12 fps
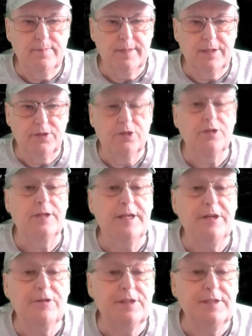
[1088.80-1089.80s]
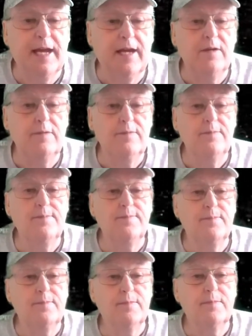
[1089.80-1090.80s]
Make sure the gear's down.
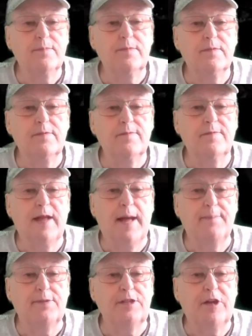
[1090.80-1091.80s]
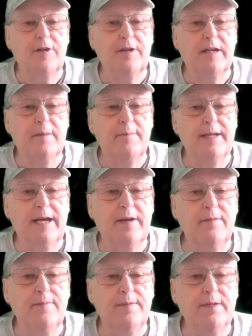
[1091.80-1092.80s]
Flaps starting to come
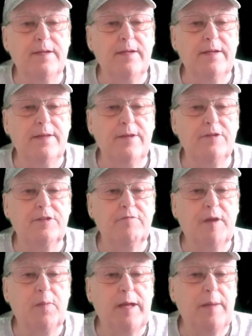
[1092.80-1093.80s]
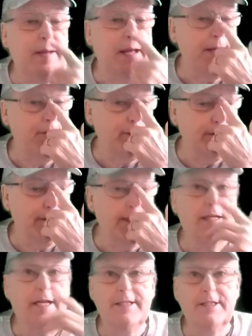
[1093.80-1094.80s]
down. There's the runway up ahead. You can see
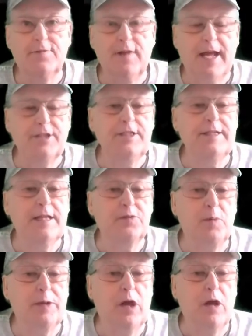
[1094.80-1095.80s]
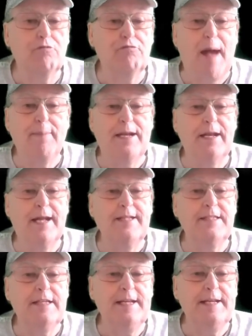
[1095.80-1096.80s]
the lights flashing. That's what we call rabbit
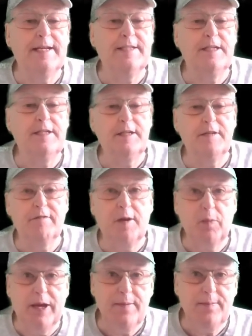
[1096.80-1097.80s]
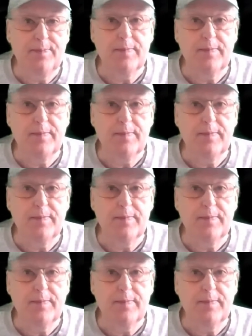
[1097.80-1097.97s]
lights leading us into the runway.